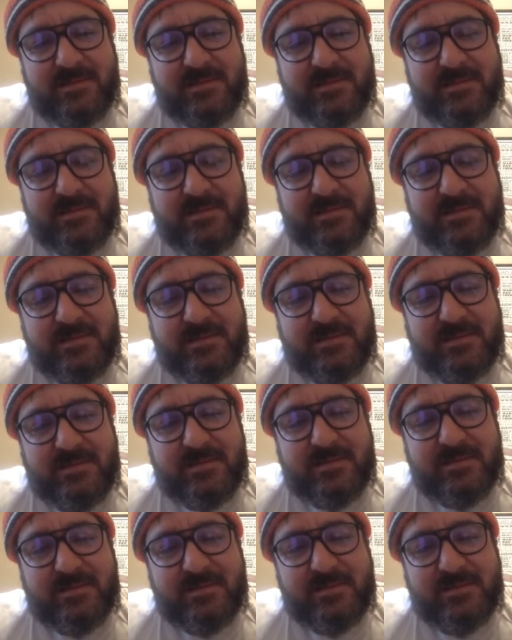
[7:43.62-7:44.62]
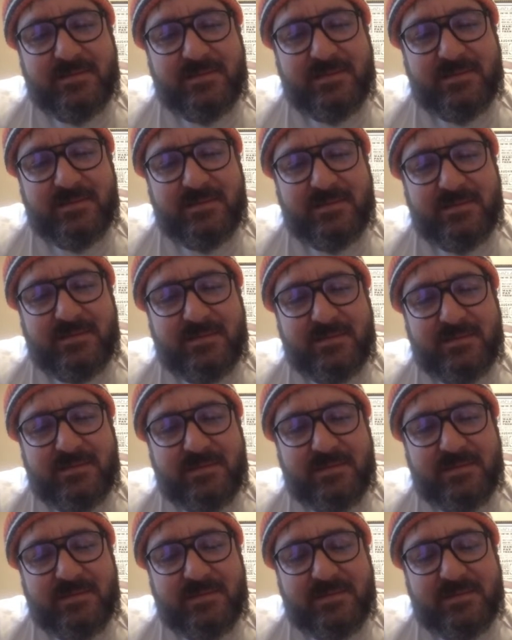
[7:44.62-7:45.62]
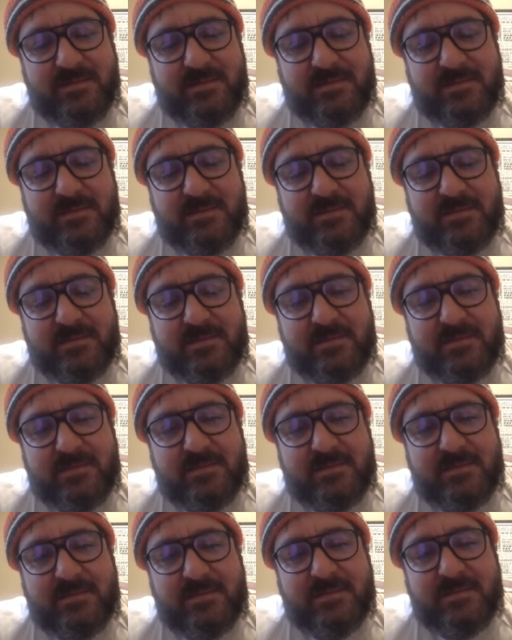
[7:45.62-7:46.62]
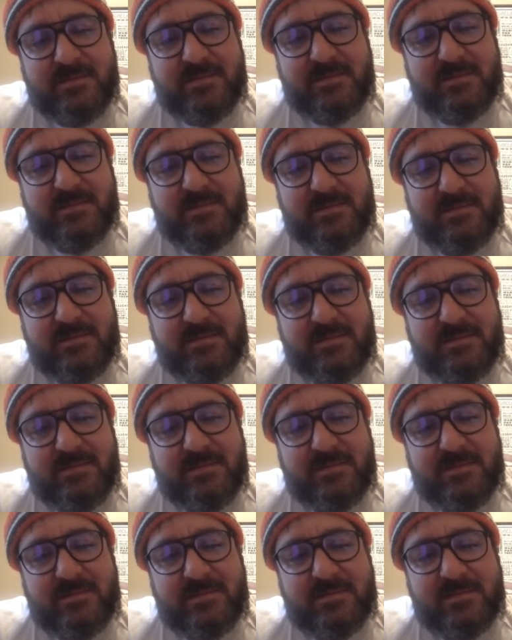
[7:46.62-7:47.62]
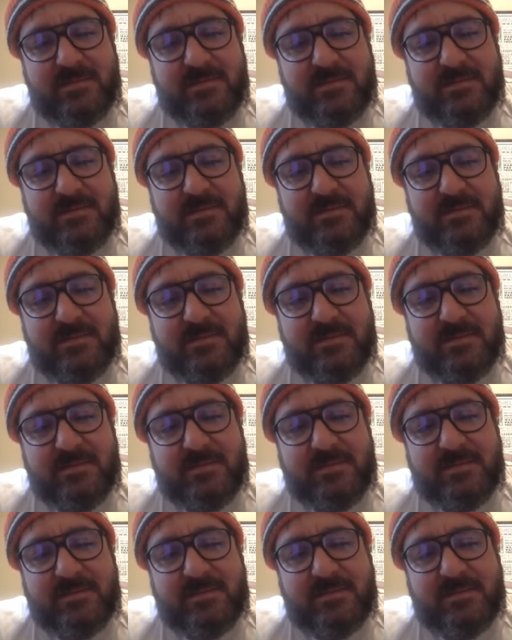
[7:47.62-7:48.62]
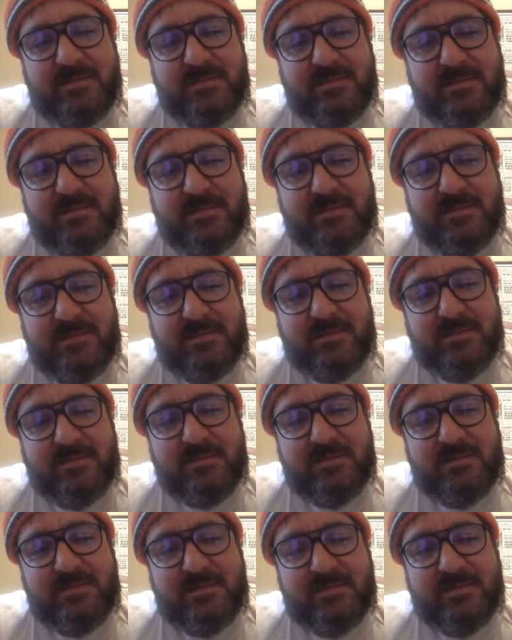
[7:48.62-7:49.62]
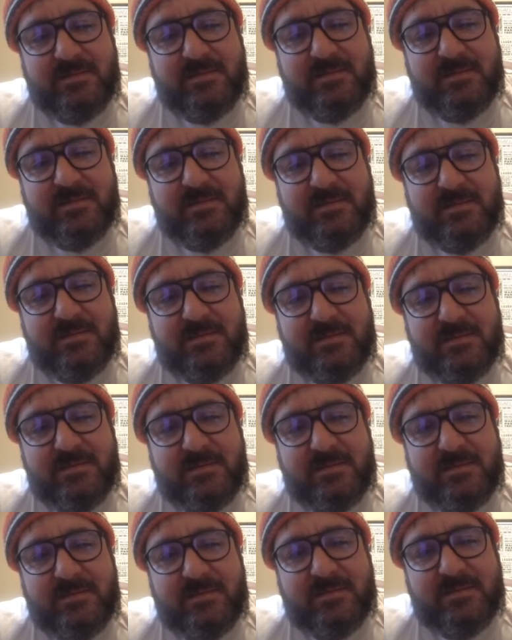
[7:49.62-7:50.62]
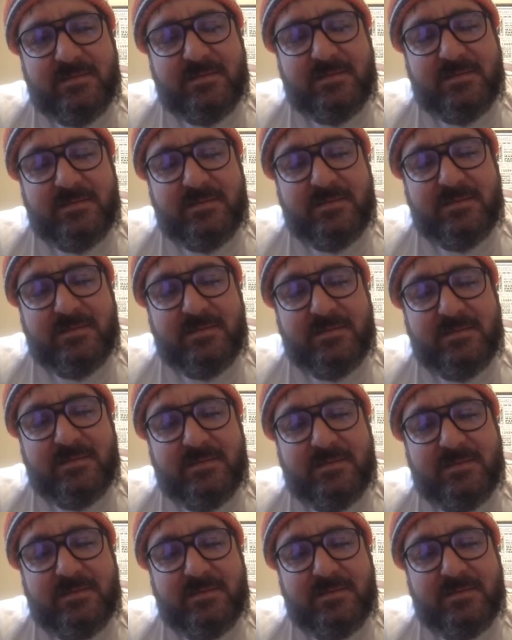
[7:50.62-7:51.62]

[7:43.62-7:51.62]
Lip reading: (not speaking)